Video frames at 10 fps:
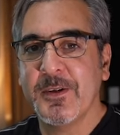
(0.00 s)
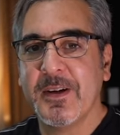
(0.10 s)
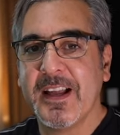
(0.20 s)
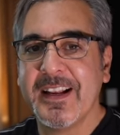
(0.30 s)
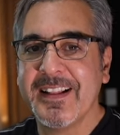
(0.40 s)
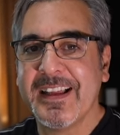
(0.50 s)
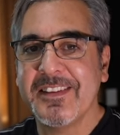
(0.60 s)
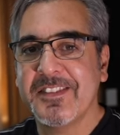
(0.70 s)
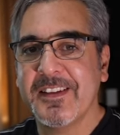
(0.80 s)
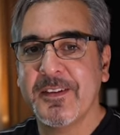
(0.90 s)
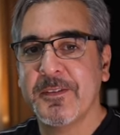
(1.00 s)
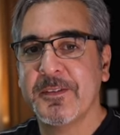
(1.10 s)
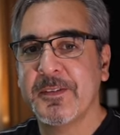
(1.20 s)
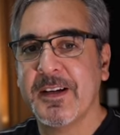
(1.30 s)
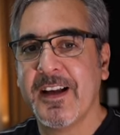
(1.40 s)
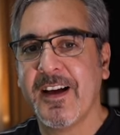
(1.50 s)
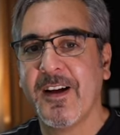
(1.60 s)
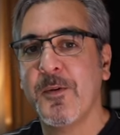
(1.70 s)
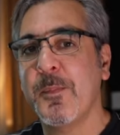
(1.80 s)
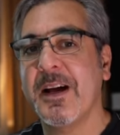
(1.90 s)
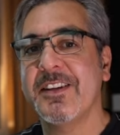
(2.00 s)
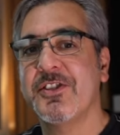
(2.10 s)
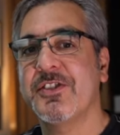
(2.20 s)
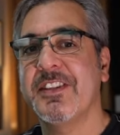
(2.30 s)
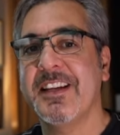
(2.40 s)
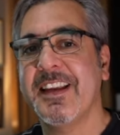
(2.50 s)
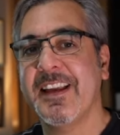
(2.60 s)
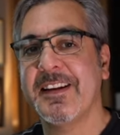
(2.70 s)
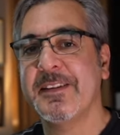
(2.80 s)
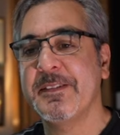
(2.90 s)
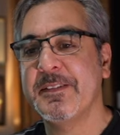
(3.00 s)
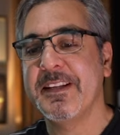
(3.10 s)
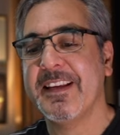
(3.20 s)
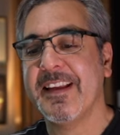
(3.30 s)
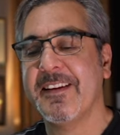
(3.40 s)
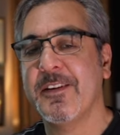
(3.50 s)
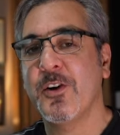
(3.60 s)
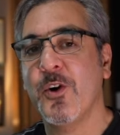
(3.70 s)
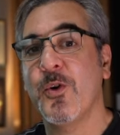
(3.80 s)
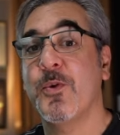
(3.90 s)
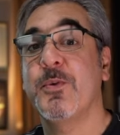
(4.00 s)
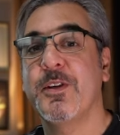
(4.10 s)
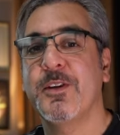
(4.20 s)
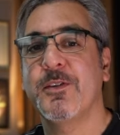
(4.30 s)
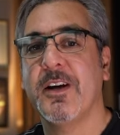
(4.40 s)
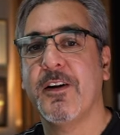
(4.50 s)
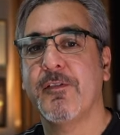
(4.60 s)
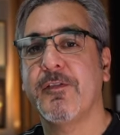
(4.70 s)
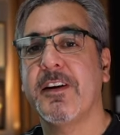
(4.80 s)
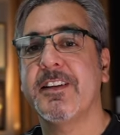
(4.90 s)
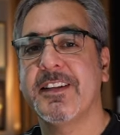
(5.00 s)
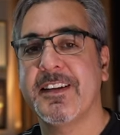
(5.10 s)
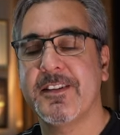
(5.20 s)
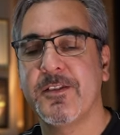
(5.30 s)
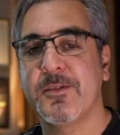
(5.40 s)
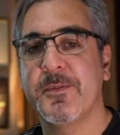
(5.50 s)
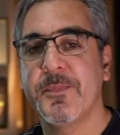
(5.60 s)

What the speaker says: analyzing how much they can go, you know, how far they can go.